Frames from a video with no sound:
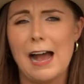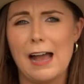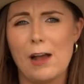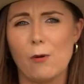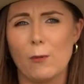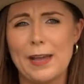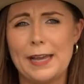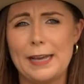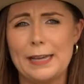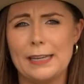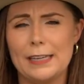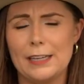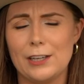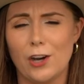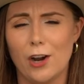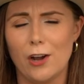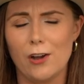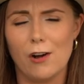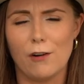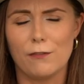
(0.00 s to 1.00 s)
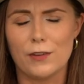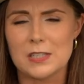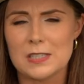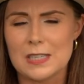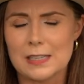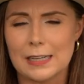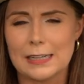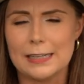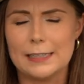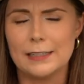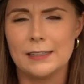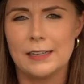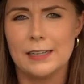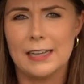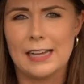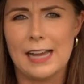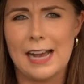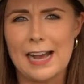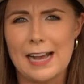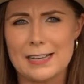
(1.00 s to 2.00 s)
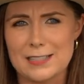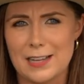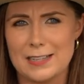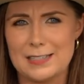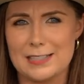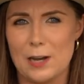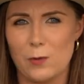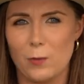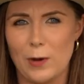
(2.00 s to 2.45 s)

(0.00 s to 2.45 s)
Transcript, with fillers: we, you know, obviously, as I said,